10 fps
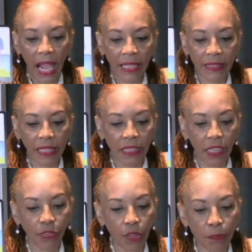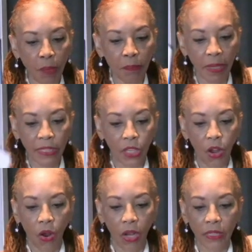I see nothing but men
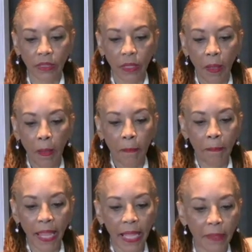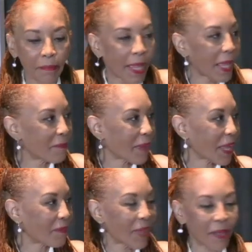cards. Man.
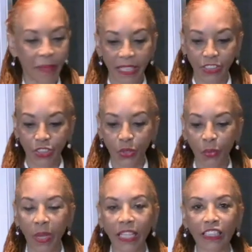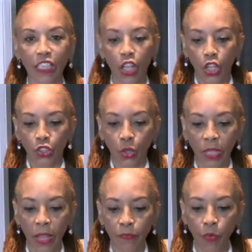This is crazy. So
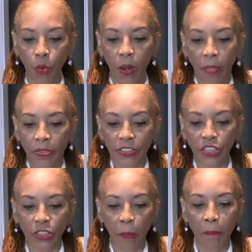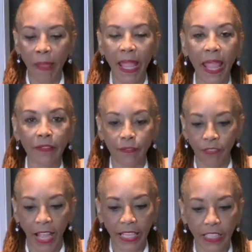therefore, this is a man
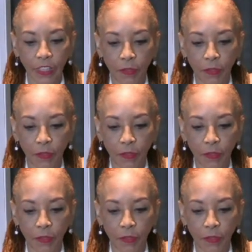fight.